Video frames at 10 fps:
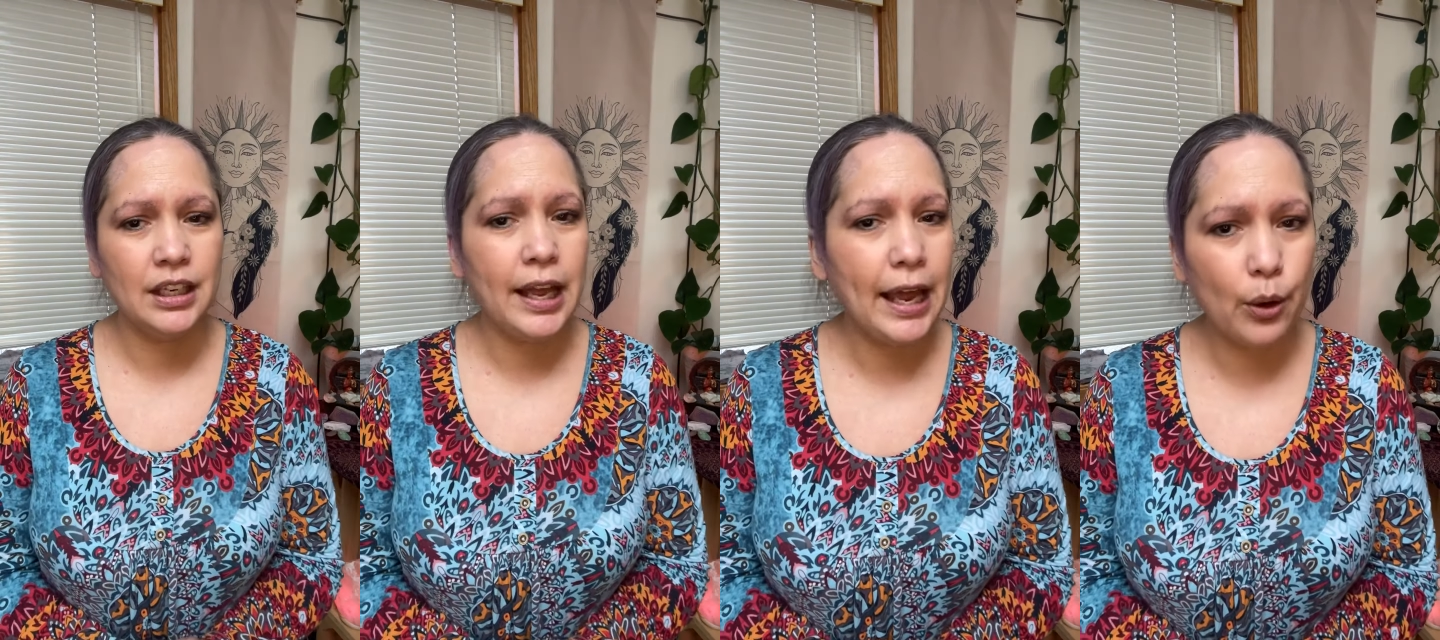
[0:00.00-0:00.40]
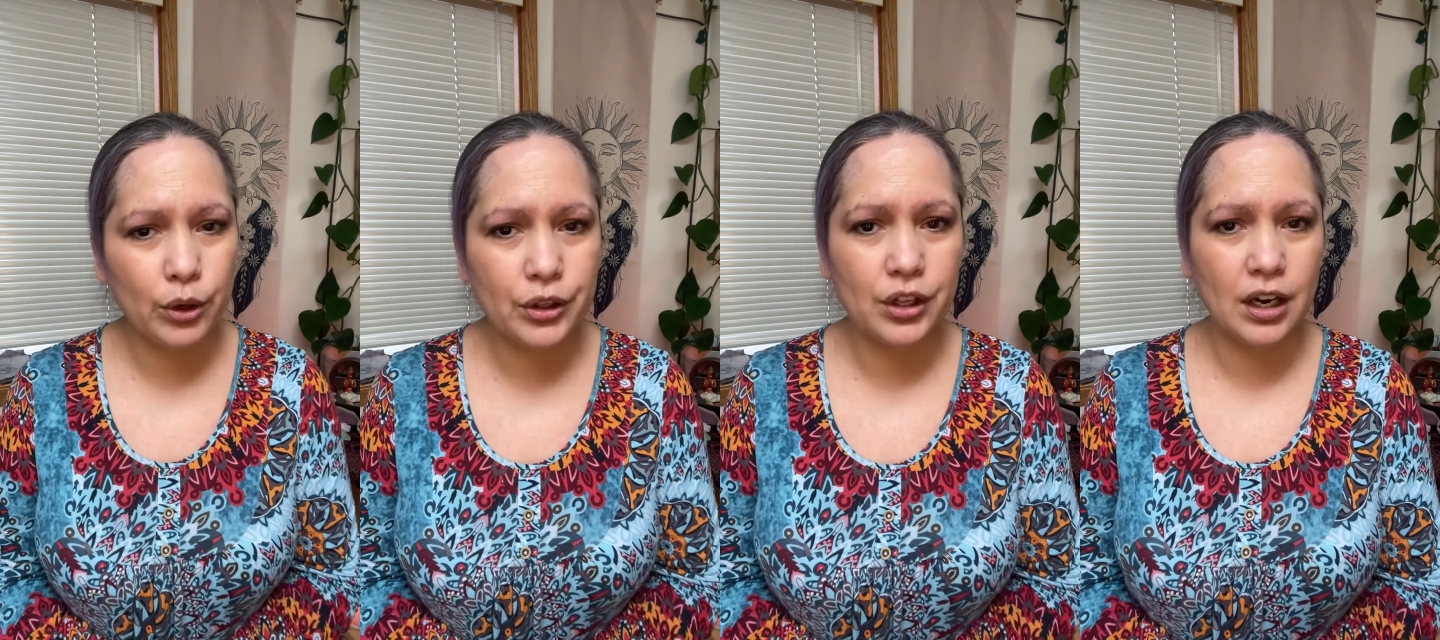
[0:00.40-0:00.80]
our
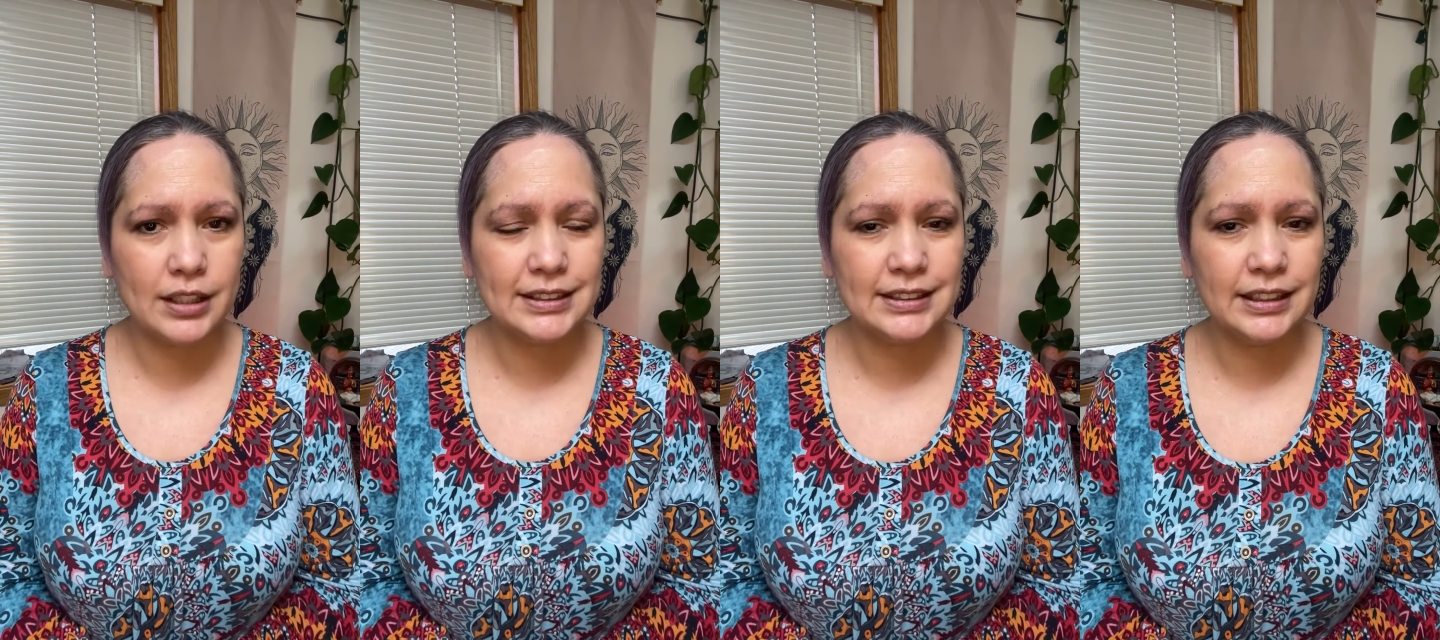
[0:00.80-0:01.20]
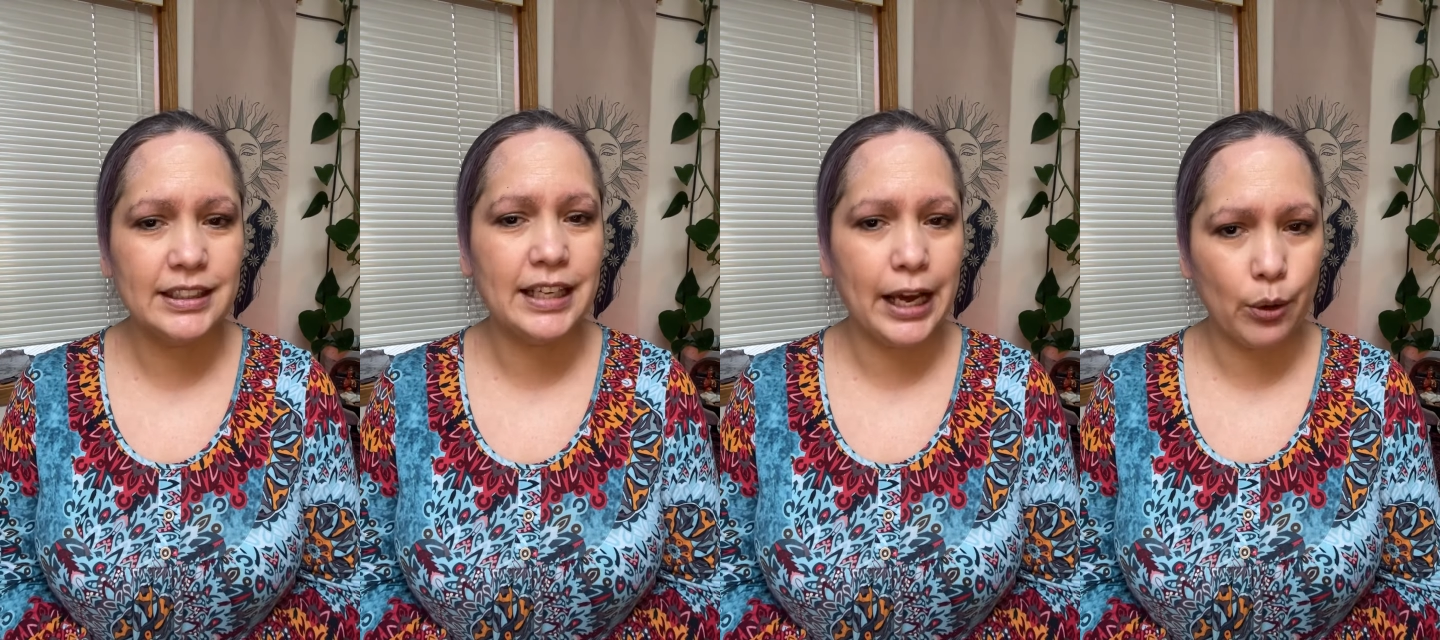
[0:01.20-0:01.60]
thoughts, and
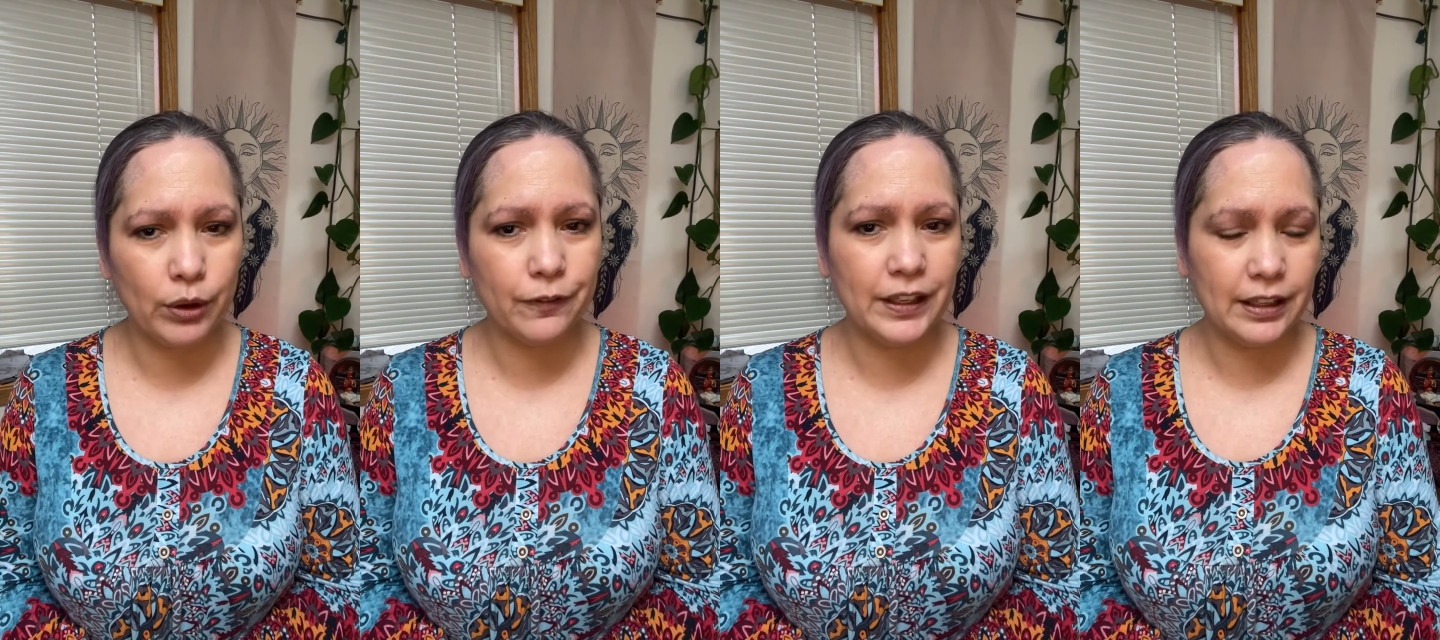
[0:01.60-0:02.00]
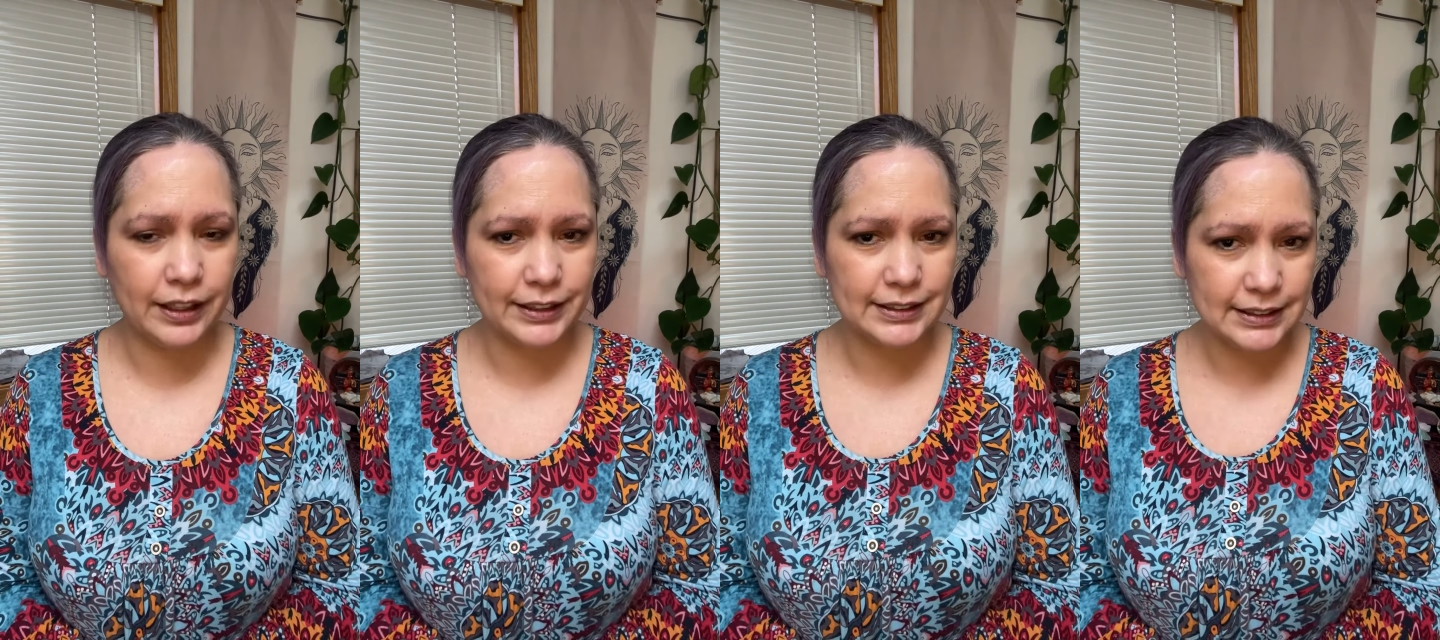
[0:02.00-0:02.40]
our
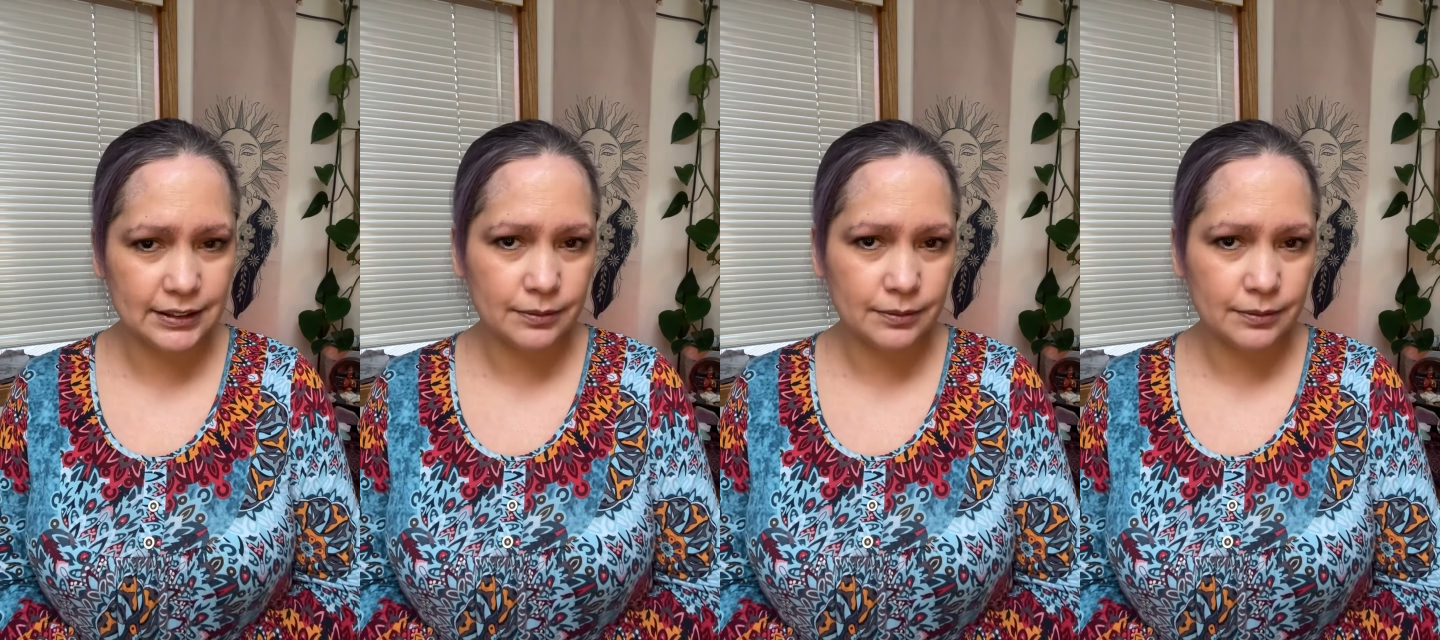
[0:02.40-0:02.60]
feelings.